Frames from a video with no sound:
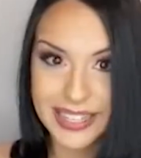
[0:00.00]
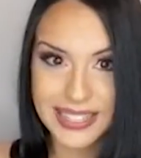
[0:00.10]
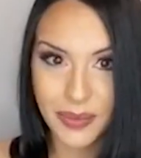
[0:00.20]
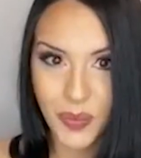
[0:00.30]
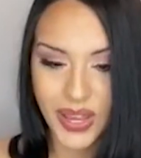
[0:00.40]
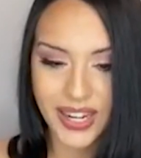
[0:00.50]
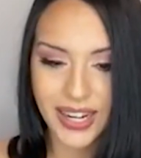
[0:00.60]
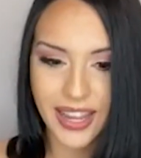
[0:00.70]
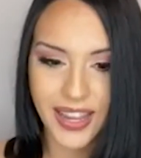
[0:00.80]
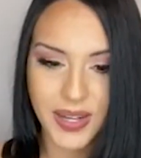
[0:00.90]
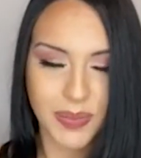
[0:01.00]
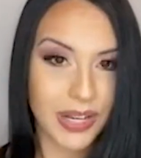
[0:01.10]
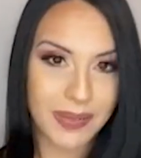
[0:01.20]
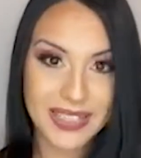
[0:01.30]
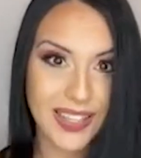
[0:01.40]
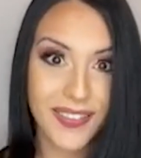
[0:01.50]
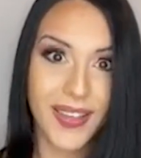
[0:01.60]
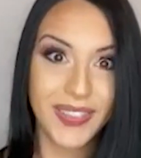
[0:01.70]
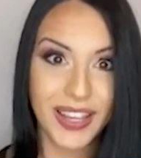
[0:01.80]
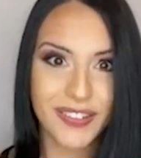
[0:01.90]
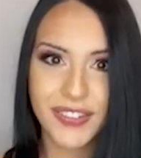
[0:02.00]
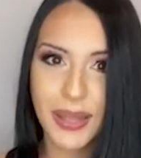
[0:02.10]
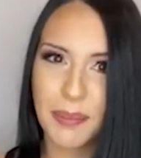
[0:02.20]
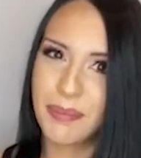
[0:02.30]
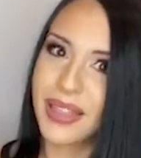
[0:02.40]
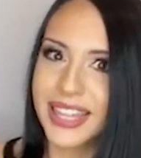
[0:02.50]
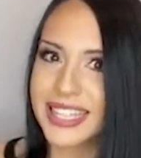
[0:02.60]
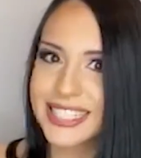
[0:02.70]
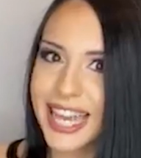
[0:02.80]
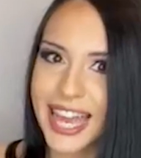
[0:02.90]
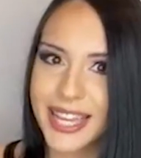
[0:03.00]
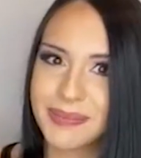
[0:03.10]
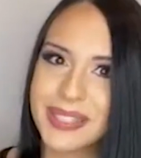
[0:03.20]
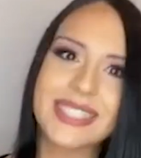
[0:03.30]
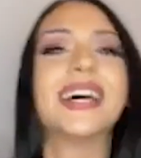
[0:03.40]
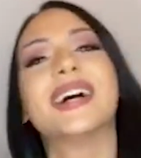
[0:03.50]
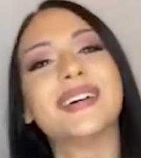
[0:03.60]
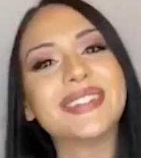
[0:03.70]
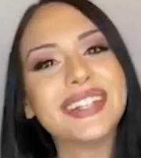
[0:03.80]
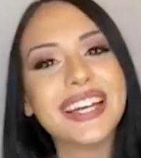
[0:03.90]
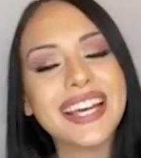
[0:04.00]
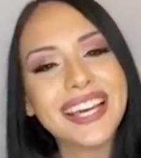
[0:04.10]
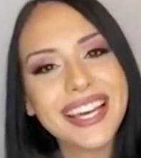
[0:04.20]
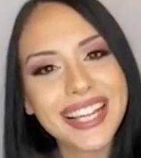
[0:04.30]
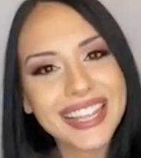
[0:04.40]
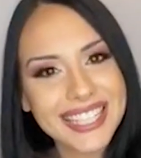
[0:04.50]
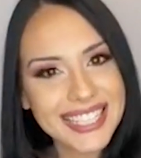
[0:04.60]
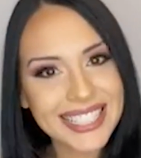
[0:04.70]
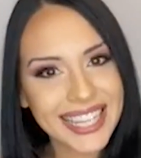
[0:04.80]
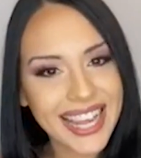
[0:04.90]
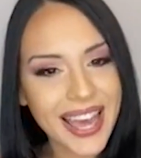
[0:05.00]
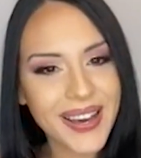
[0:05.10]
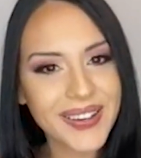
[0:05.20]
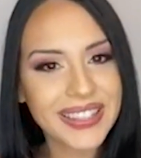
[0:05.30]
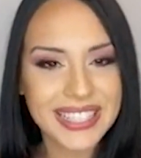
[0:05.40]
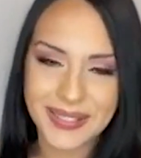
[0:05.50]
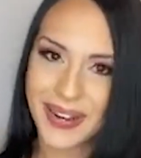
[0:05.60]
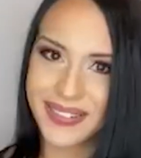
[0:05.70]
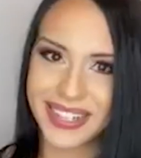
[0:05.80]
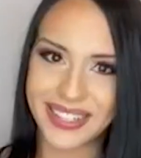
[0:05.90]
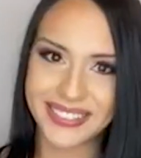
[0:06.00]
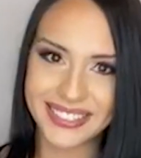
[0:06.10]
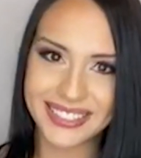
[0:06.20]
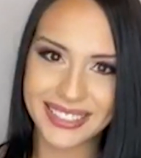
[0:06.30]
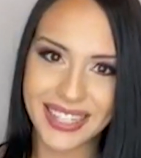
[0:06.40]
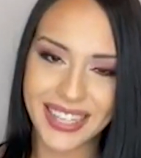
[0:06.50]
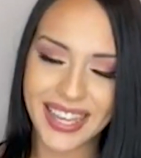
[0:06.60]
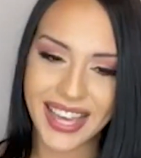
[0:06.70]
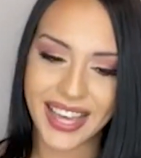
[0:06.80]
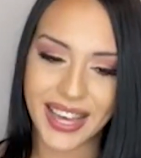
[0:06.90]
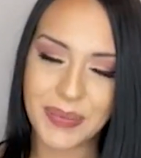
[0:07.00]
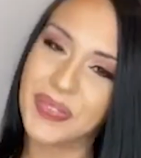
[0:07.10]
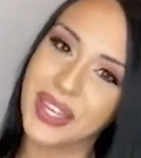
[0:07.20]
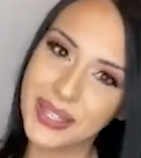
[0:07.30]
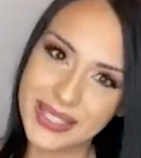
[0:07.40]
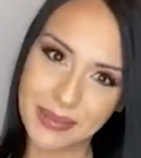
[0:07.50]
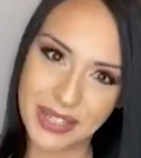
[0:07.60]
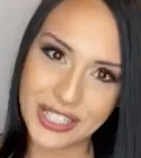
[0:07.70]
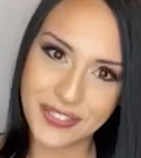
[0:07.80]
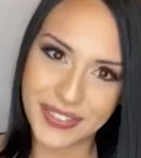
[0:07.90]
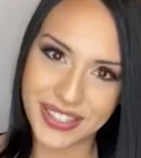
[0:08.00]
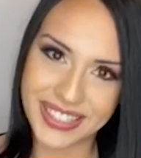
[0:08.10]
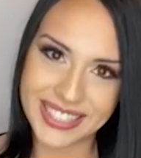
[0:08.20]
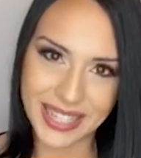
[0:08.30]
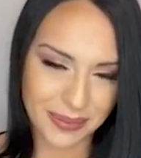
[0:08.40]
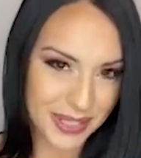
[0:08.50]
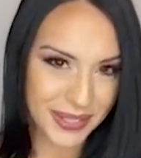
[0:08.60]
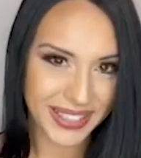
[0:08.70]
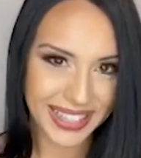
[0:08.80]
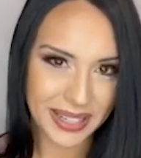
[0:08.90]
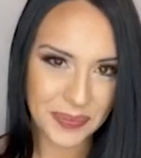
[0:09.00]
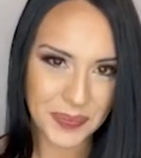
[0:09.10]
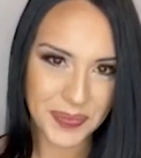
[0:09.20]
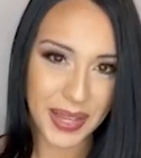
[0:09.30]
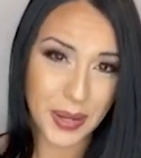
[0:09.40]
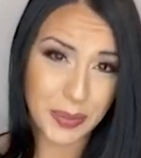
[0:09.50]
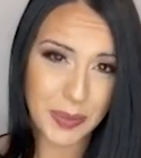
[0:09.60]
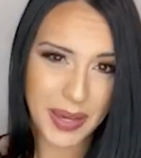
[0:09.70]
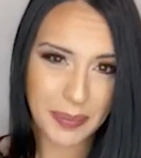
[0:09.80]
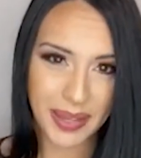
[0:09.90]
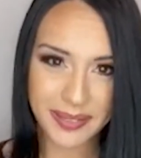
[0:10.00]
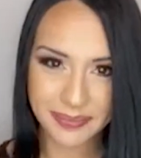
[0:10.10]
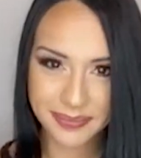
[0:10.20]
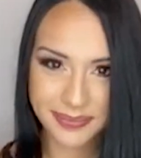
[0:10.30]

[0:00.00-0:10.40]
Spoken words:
someone and putting myself out there for the billionth time. So let's see how this round goes. Thank you so much for this opportunity. I hope you pick me.